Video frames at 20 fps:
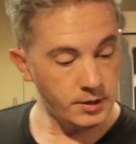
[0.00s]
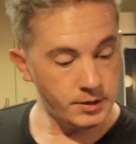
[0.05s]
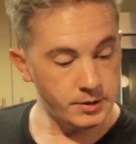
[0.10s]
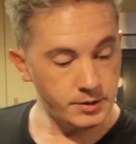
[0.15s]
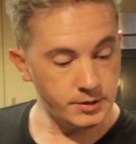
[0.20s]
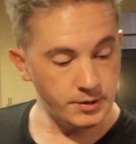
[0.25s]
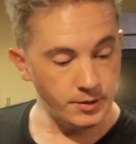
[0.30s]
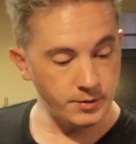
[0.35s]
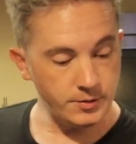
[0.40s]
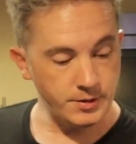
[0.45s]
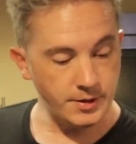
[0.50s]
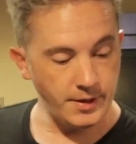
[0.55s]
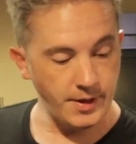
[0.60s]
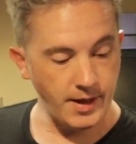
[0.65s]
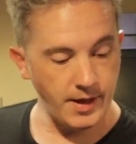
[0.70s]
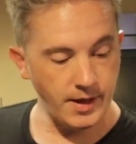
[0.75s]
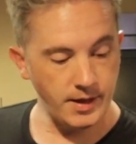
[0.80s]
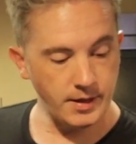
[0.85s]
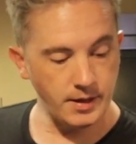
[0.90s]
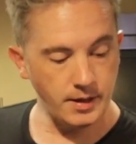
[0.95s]
So to
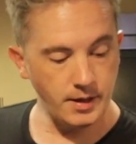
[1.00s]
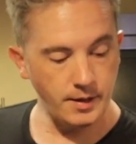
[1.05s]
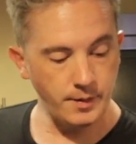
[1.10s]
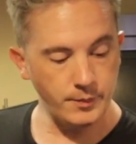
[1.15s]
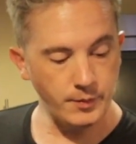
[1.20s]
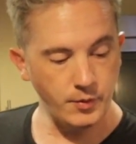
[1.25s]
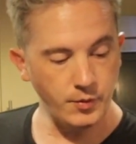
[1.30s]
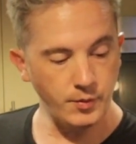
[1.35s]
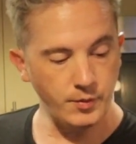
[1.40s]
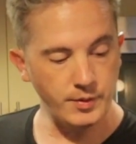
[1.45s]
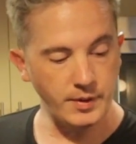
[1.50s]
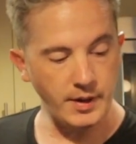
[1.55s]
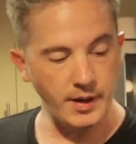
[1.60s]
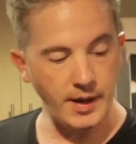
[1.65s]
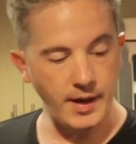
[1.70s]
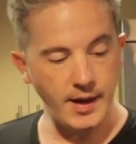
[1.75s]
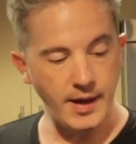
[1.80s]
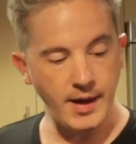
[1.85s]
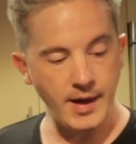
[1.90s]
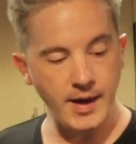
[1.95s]
that, I'm going to
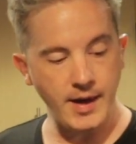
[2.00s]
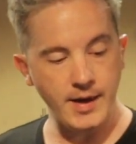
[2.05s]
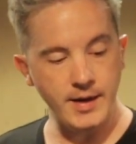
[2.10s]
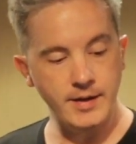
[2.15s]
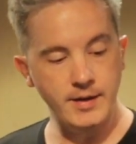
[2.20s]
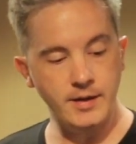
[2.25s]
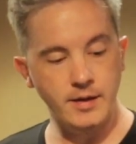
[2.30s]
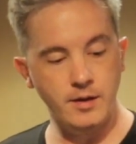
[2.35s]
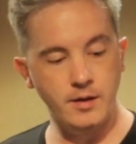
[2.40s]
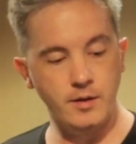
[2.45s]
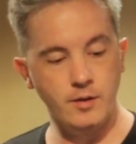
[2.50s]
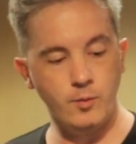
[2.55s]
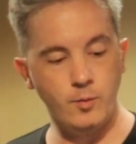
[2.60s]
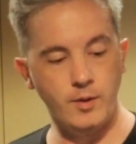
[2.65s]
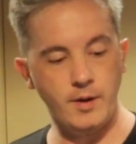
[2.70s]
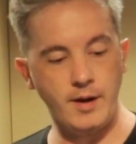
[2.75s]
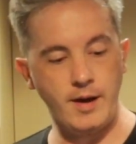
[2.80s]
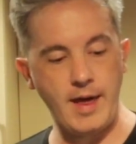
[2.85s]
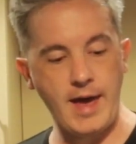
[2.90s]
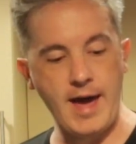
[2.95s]
add
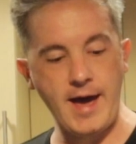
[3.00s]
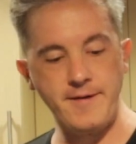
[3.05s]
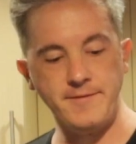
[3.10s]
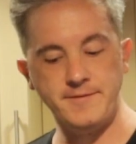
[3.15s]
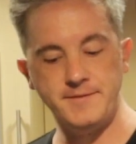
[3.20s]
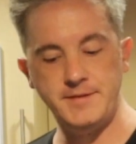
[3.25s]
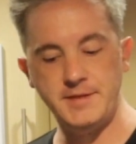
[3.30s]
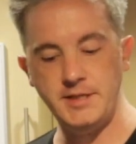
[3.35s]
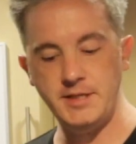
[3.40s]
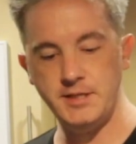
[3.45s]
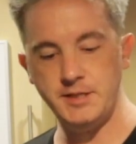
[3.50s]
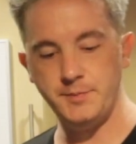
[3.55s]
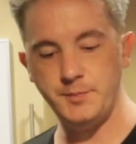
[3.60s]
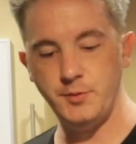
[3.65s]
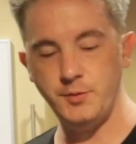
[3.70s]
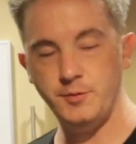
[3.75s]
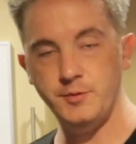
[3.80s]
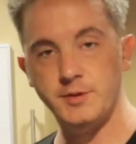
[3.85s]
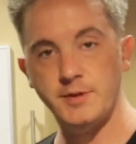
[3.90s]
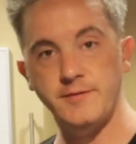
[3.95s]
1.5
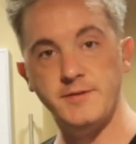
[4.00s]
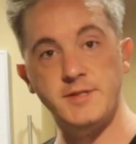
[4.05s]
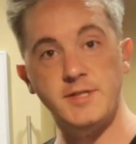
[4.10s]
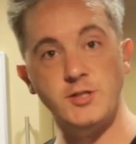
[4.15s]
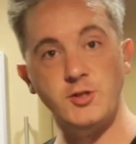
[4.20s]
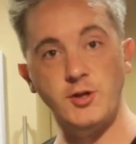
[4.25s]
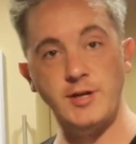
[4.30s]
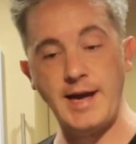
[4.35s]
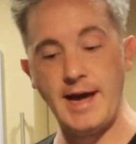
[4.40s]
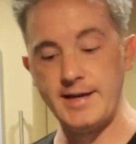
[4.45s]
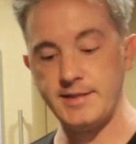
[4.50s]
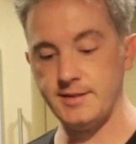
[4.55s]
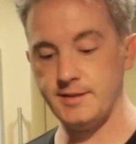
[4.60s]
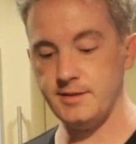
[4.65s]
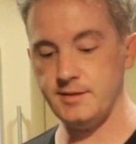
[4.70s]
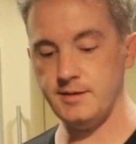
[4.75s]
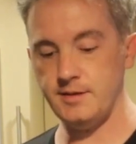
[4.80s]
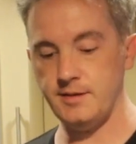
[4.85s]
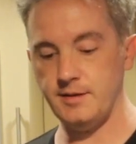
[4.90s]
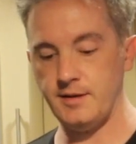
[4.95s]
teaspoons of citric
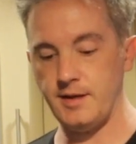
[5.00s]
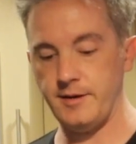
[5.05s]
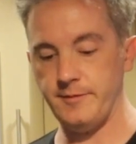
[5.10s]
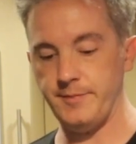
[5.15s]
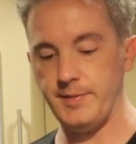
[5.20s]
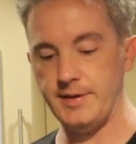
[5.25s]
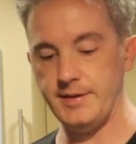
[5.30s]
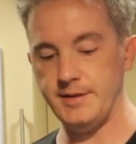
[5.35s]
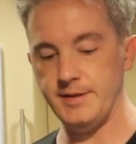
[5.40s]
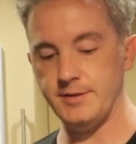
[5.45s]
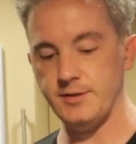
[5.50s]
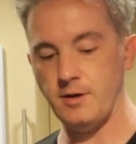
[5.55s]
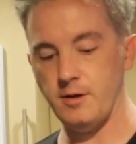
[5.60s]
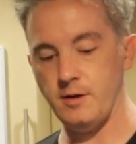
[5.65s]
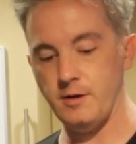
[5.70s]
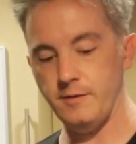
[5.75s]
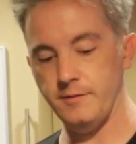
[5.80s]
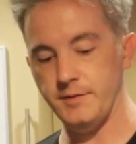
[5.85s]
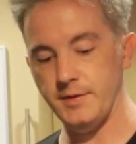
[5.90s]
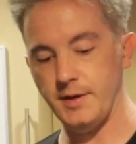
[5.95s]
acid that have been
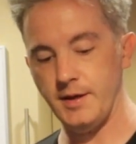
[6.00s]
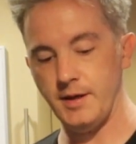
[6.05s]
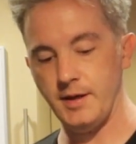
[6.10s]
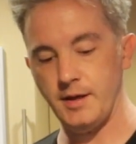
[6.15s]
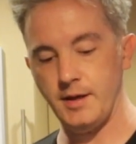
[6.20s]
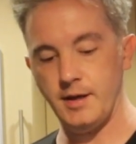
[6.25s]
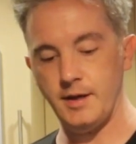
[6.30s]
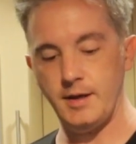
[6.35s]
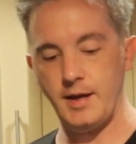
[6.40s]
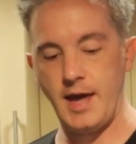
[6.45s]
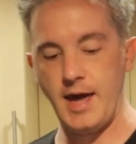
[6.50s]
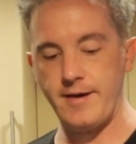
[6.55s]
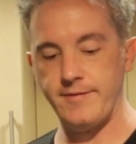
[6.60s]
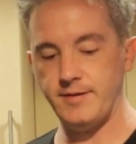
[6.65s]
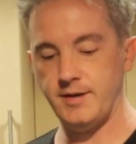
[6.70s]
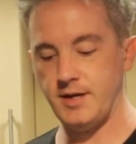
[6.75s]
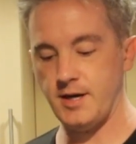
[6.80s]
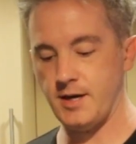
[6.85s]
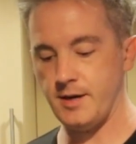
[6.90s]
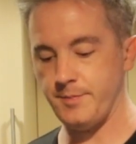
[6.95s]
dissolved in a
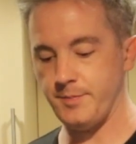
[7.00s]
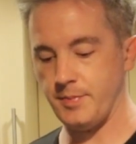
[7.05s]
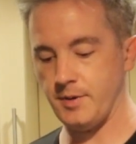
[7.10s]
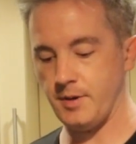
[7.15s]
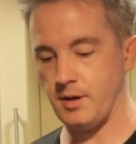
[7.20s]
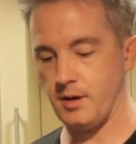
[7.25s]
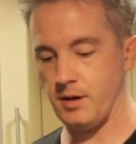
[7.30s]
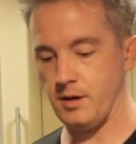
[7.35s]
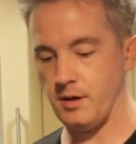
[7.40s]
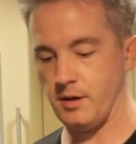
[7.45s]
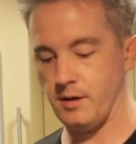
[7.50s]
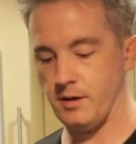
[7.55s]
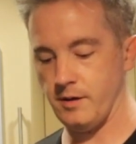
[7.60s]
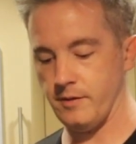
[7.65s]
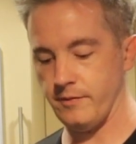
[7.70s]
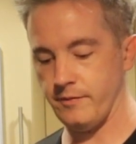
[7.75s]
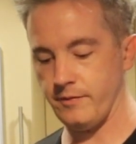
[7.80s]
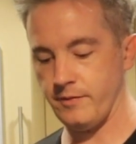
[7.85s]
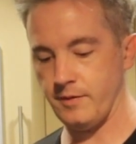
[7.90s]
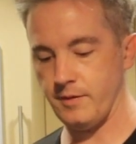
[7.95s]
1/2 cup of